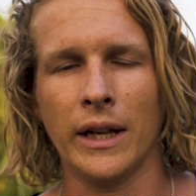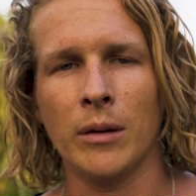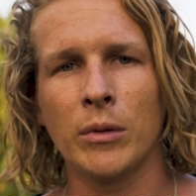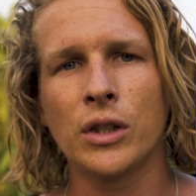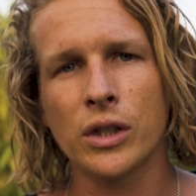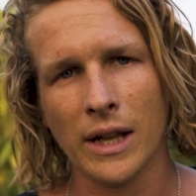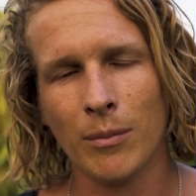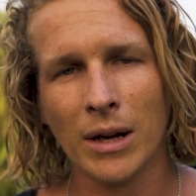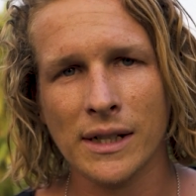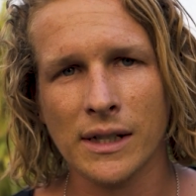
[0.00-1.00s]
image
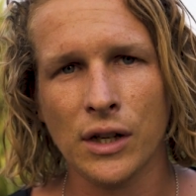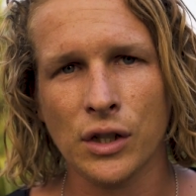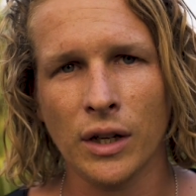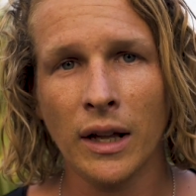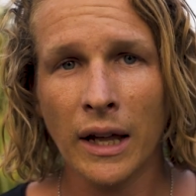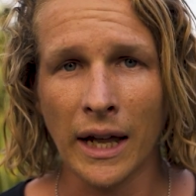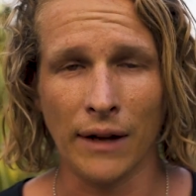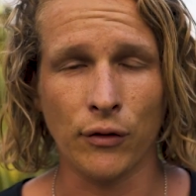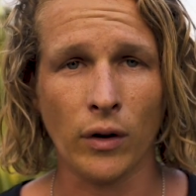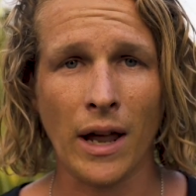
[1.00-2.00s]
stabilization.
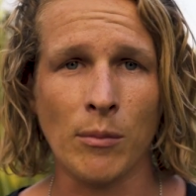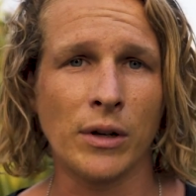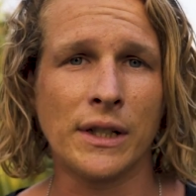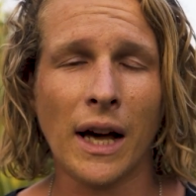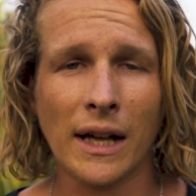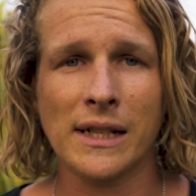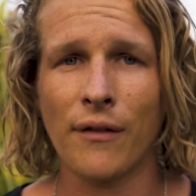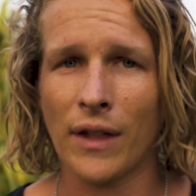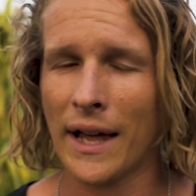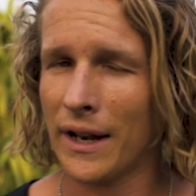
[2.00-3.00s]
If your camera does
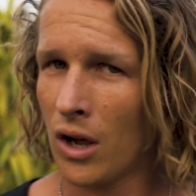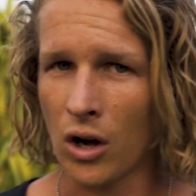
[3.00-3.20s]
have that,